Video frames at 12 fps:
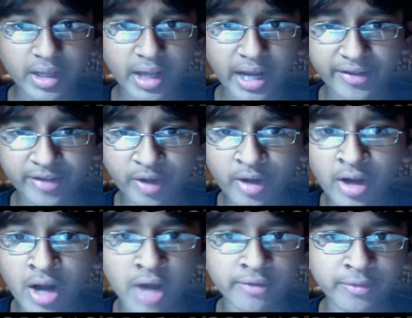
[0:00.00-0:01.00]
I started
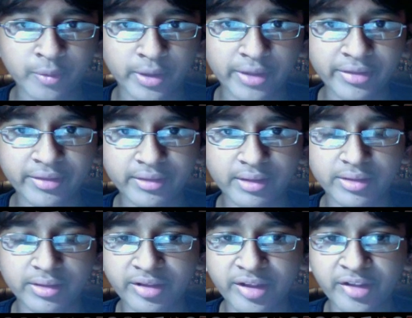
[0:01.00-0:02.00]
off with
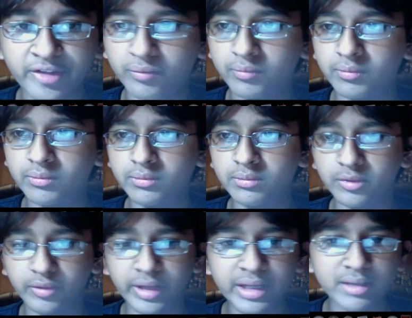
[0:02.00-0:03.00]
the system,
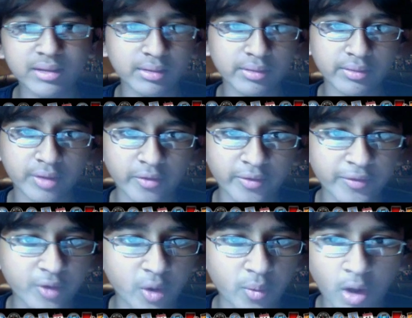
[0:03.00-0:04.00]
right? If
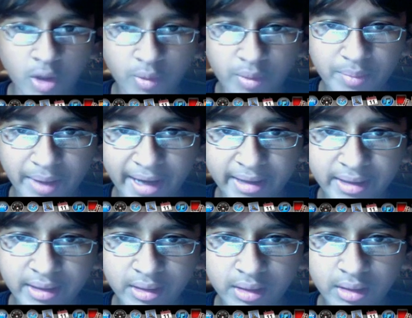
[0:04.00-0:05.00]
you go all the way back,
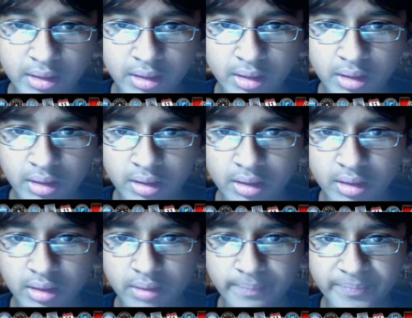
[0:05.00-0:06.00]

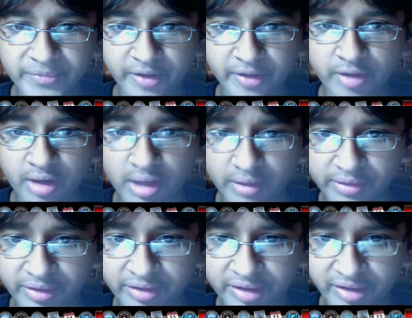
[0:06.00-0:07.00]
I started off with
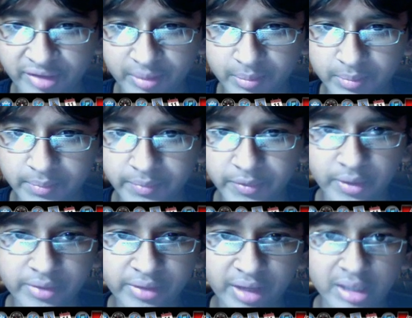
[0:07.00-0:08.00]
the system
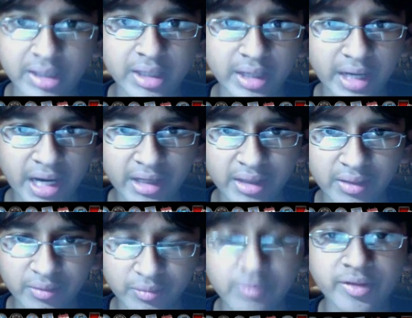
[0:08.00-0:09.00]
right there,
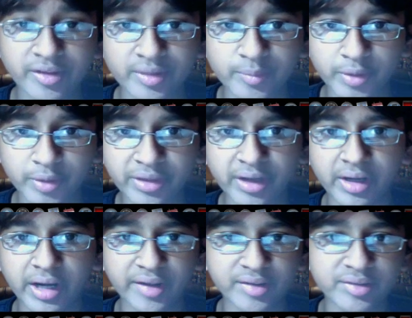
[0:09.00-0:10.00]
and the system's right there.
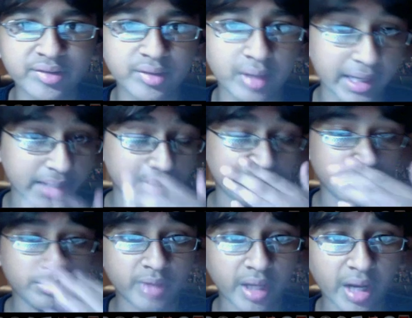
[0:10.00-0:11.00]

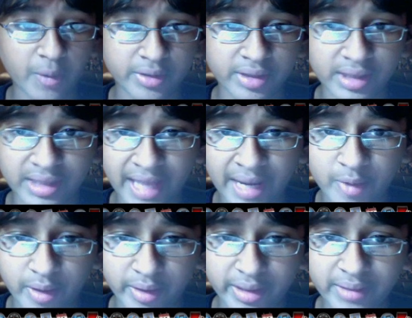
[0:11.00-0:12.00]
Then I went to the
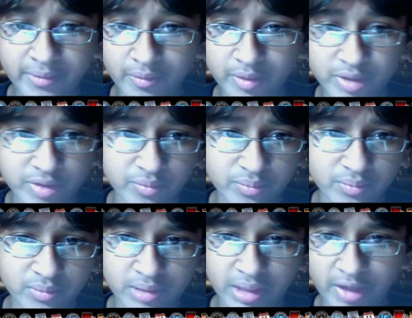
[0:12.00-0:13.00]
library, which is
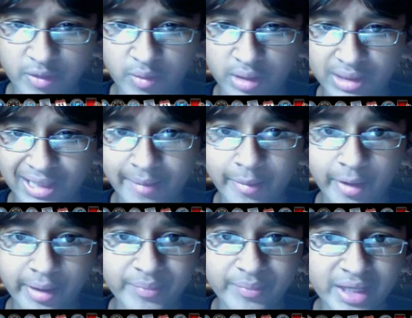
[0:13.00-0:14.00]
the next one,
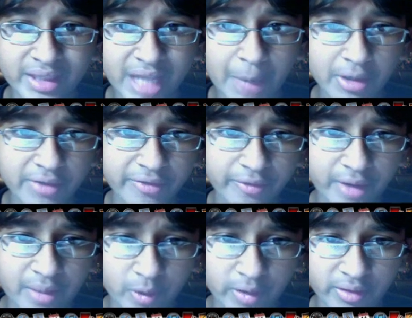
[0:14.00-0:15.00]
library. Then I went to
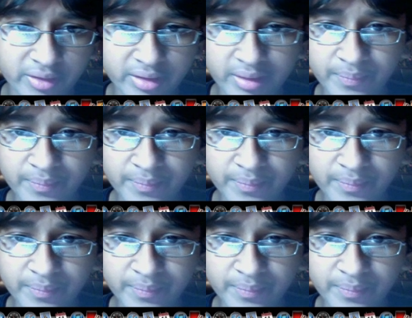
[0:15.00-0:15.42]
frameworks,